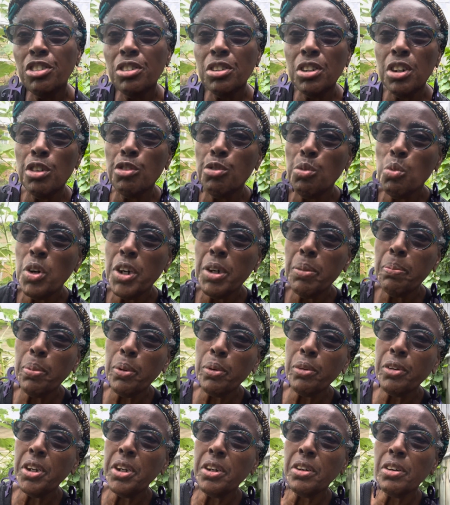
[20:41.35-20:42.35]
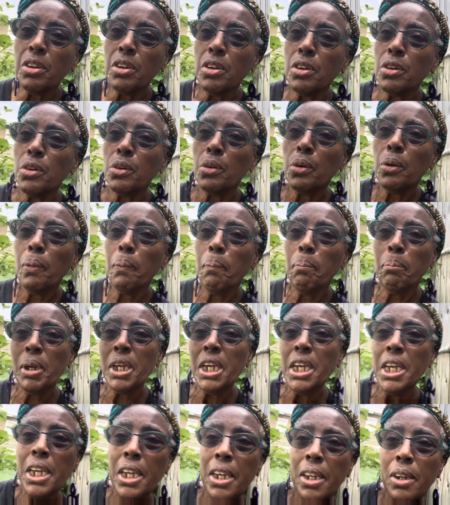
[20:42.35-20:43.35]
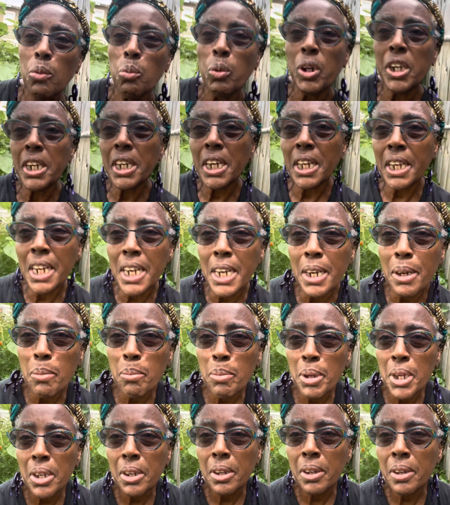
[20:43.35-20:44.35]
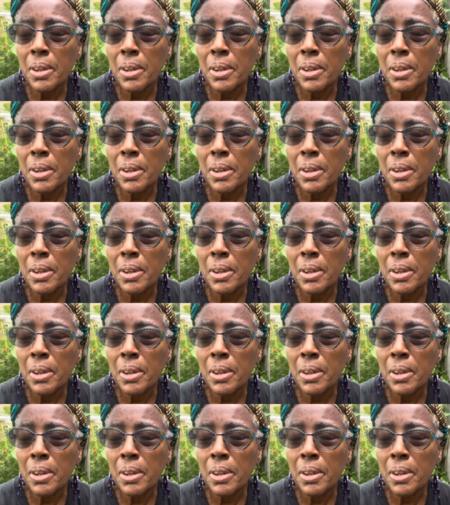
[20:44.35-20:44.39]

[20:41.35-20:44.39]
of one particular being. We cannot be.